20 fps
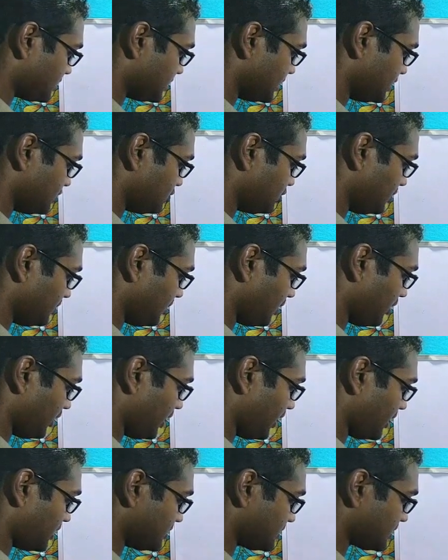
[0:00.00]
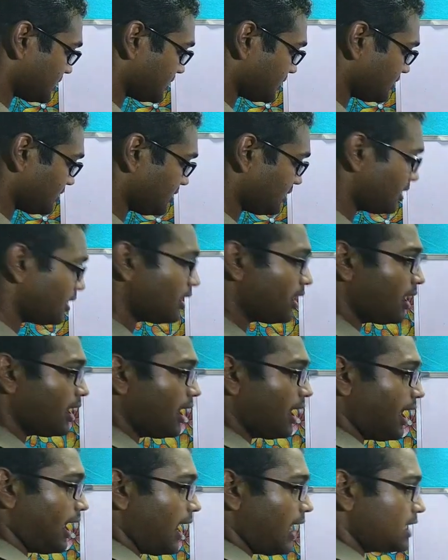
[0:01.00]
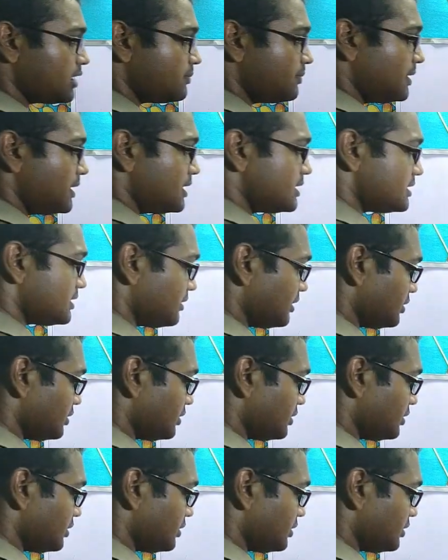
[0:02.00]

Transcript: to the power x, and b is equal to